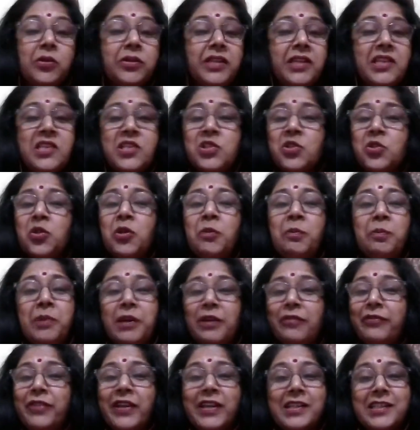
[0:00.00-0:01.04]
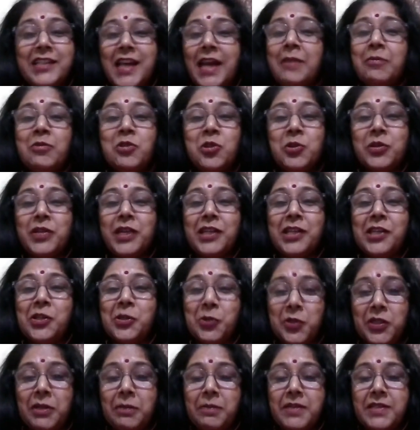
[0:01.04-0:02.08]
There's no perfect time to get into
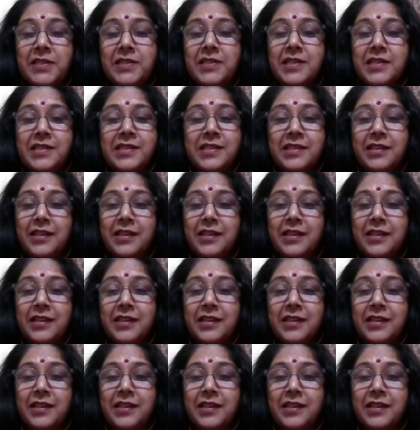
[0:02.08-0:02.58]
the business.